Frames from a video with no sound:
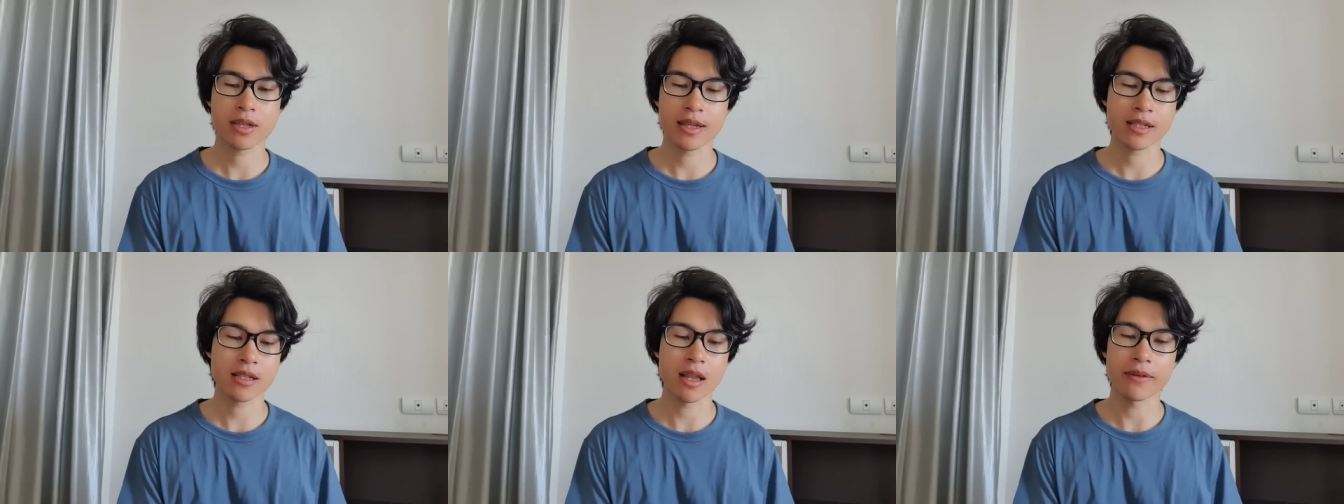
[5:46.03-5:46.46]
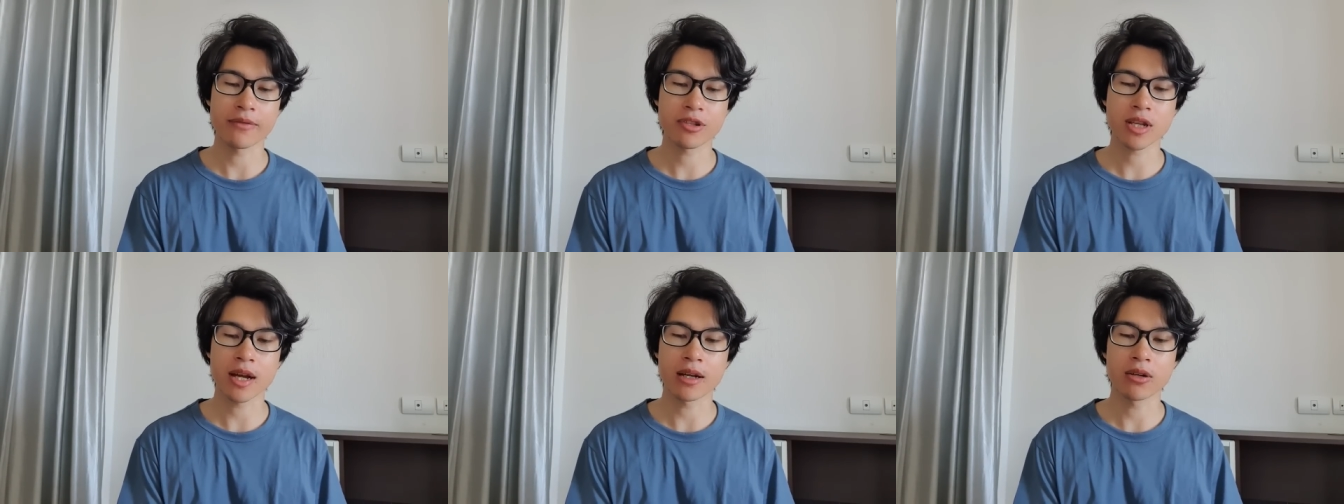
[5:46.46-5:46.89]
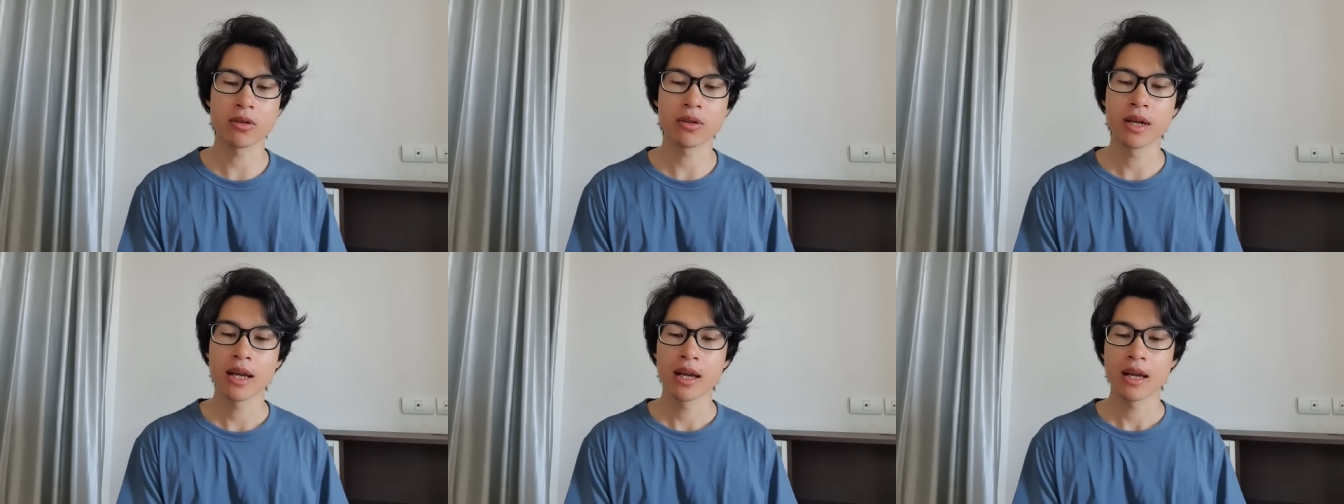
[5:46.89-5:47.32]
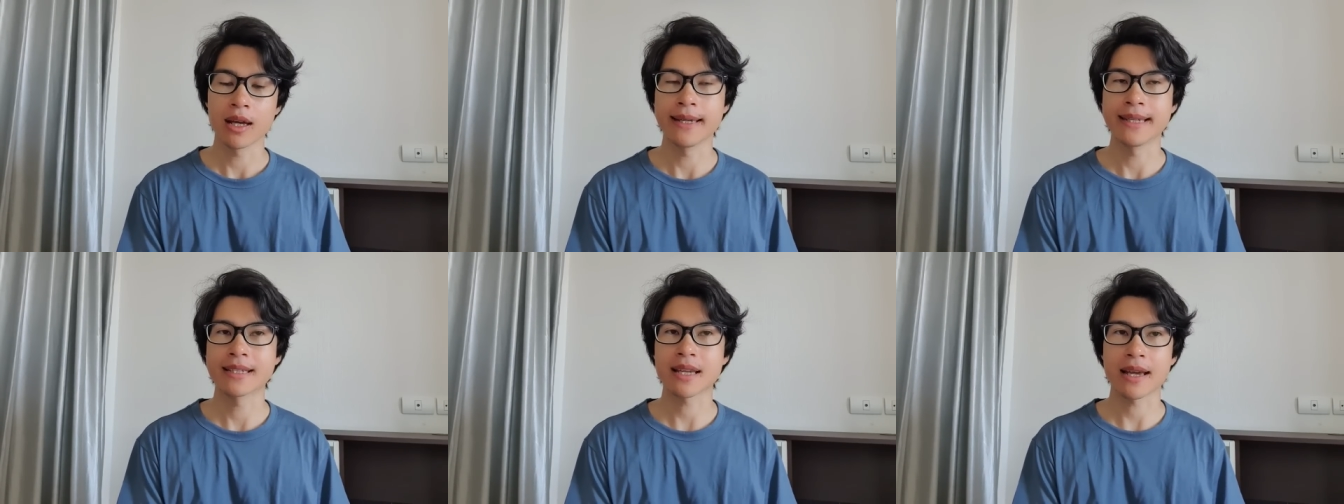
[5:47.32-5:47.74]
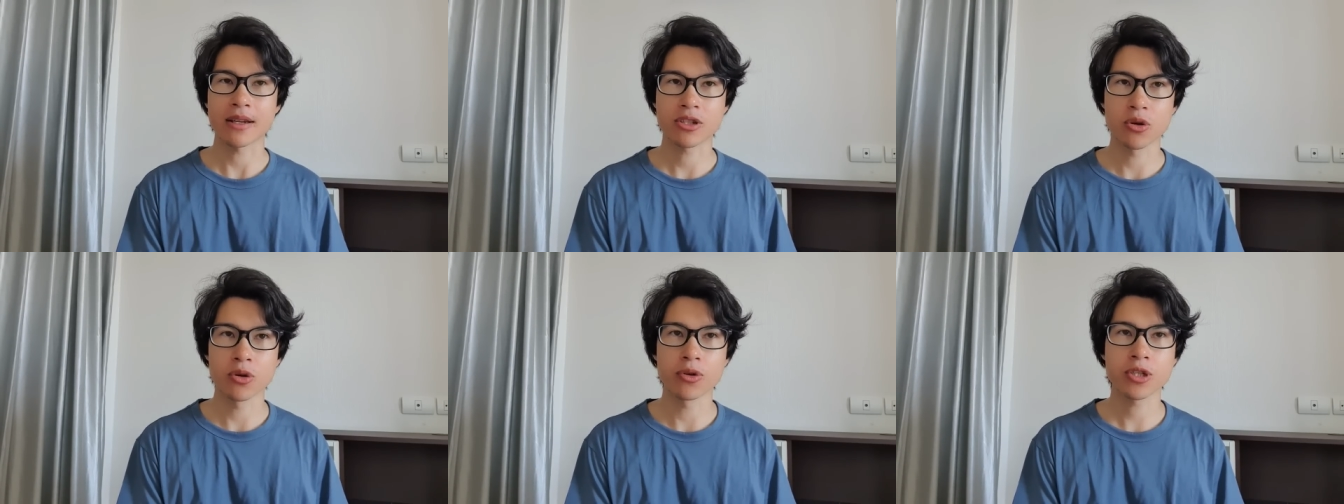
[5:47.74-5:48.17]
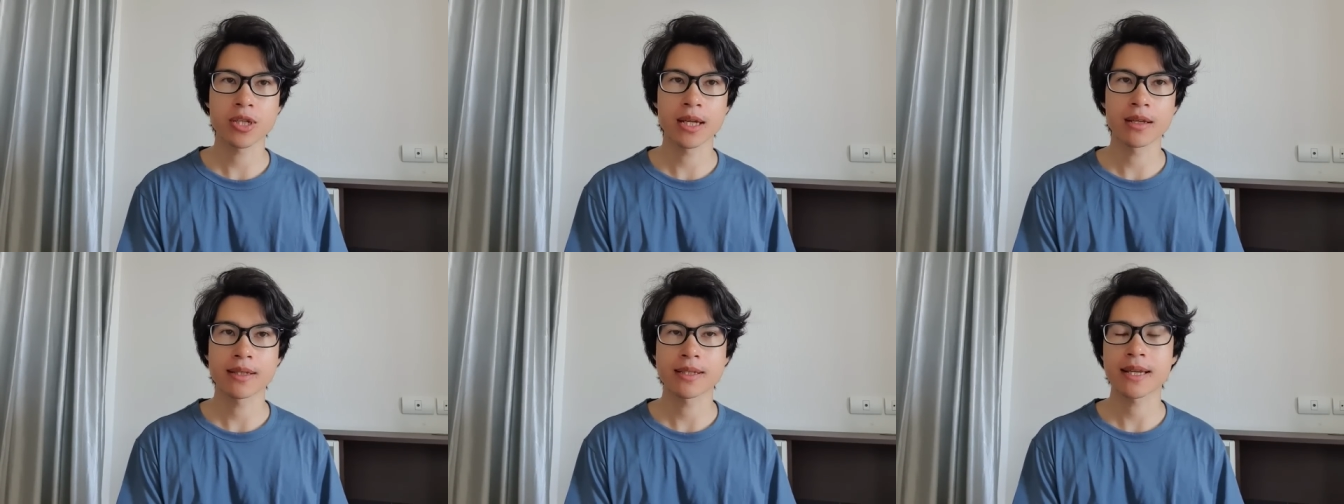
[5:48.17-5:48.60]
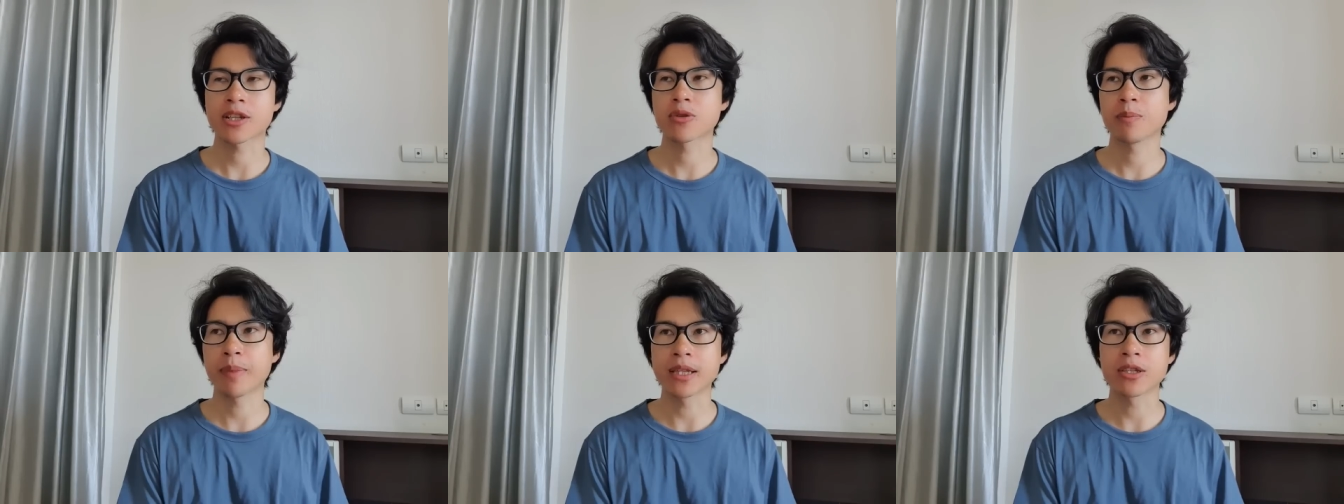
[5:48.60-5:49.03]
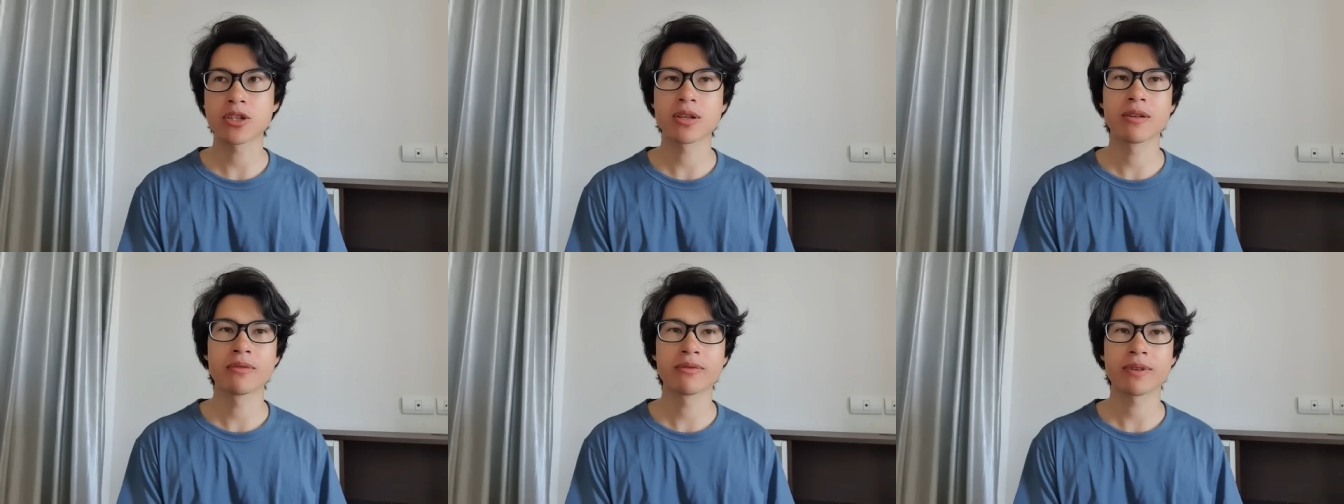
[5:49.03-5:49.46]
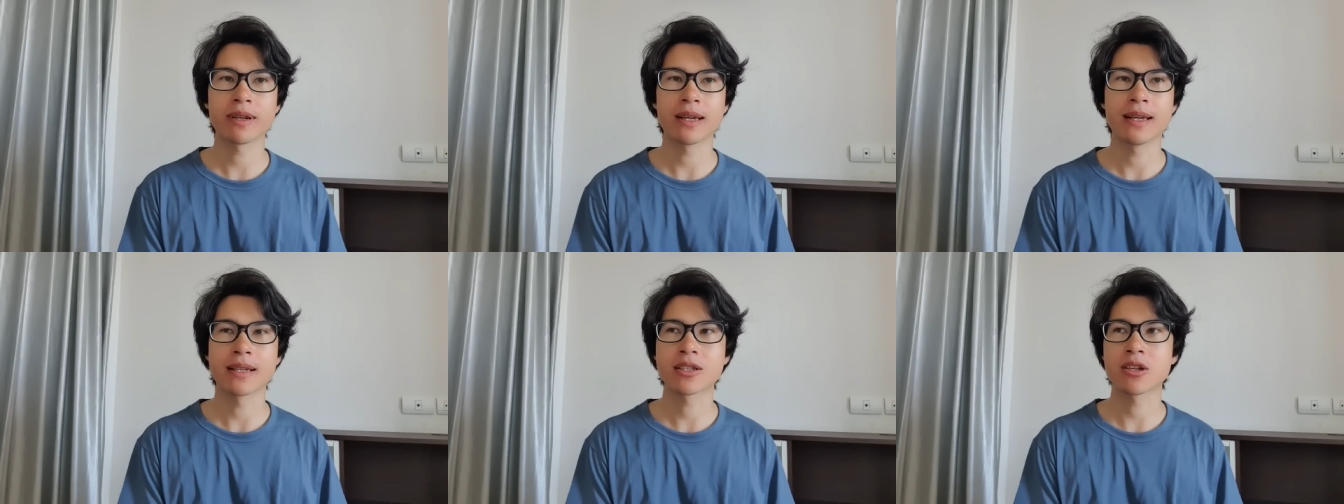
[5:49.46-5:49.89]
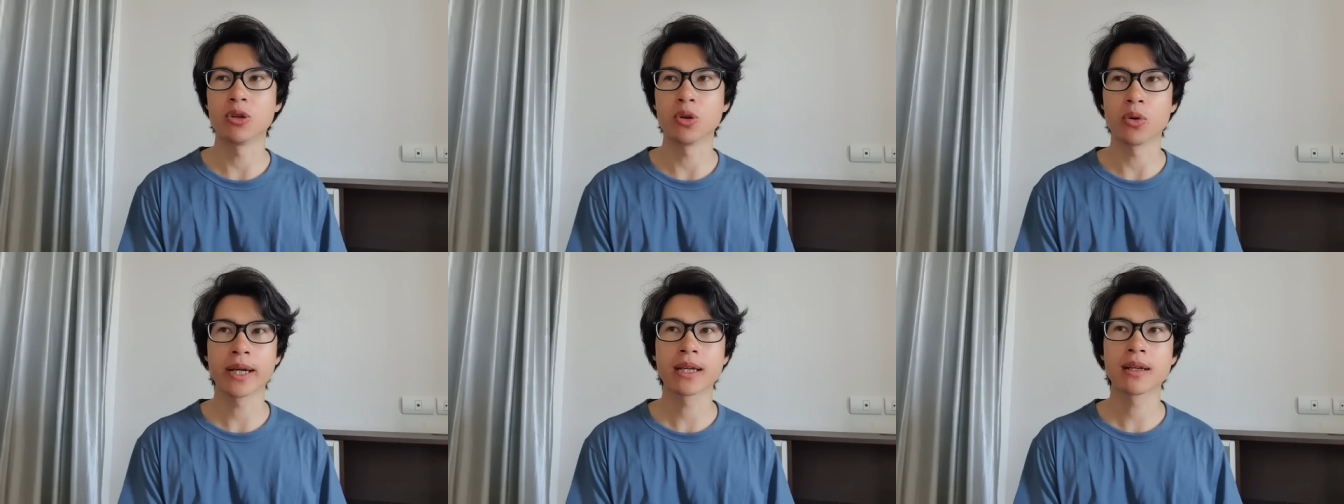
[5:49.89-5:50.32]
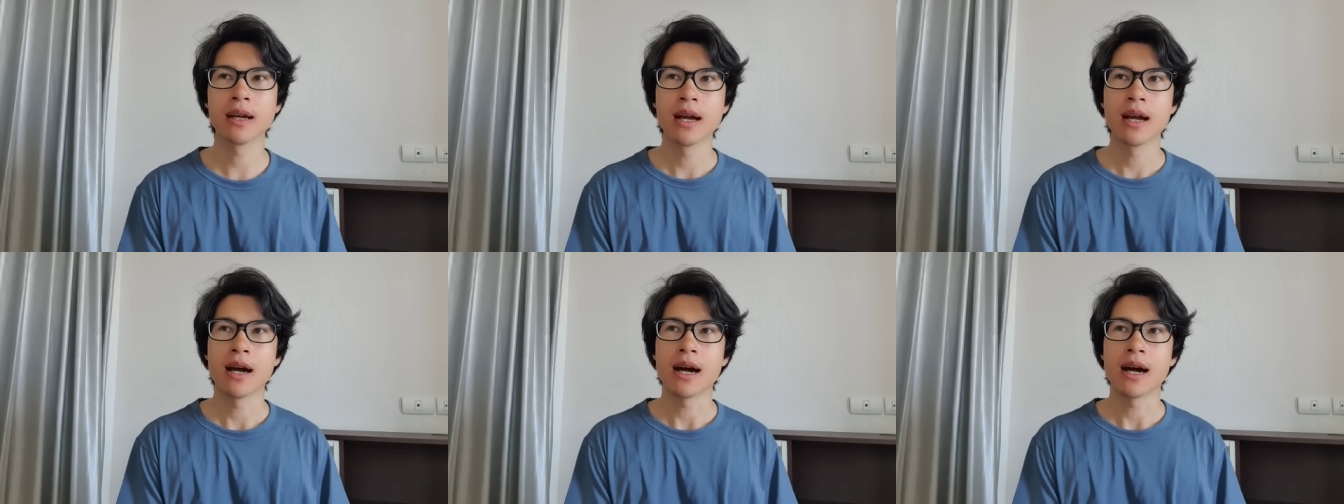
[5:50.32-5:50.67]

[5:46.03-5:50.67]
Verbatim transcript: This lifestyle is exhausting, it's expensive, it's annoying.